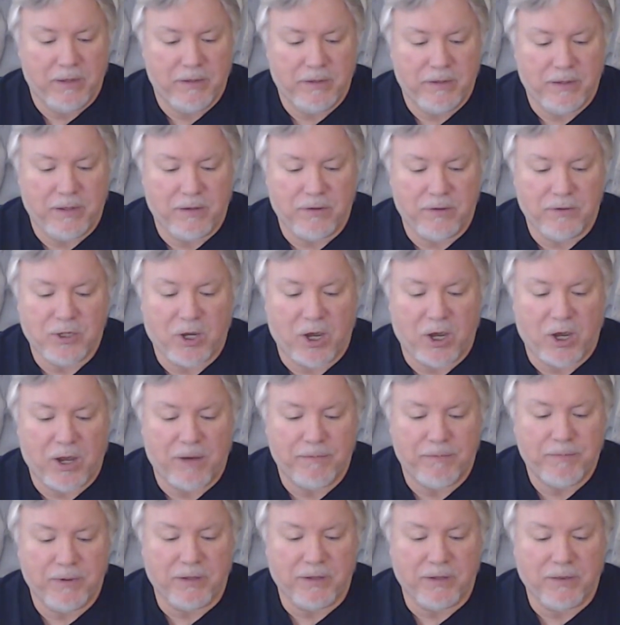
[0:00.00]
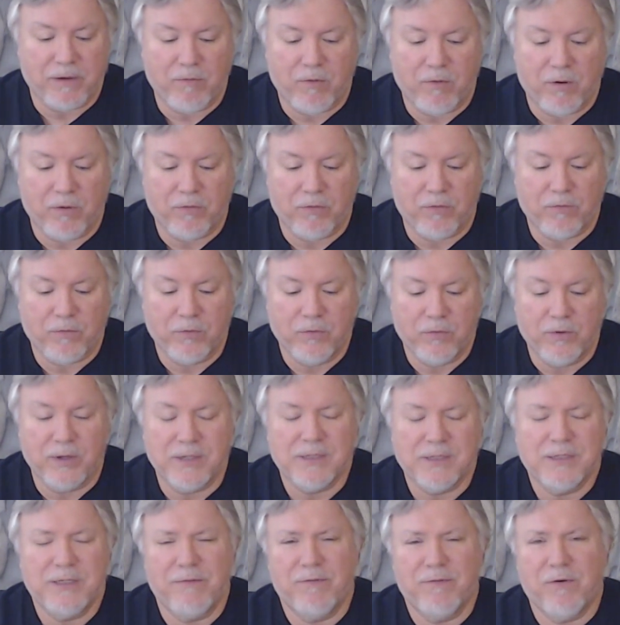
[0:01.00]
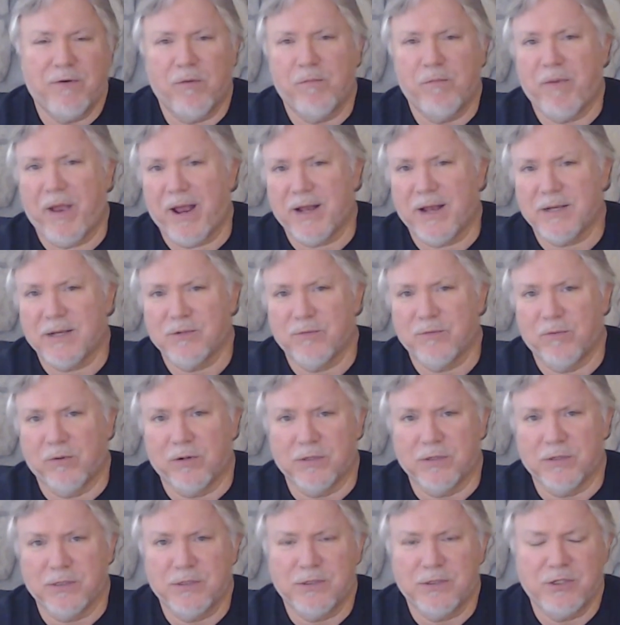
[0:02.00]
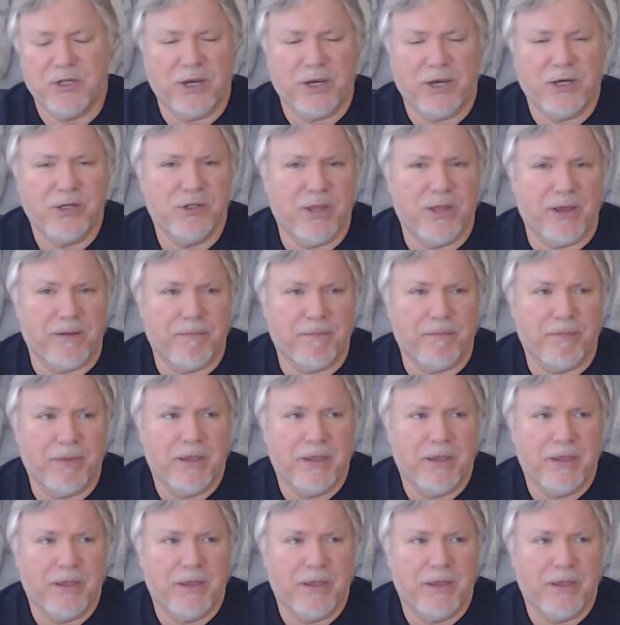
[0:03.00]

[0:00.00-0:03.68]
The other topic they run through is default passwords. Change them.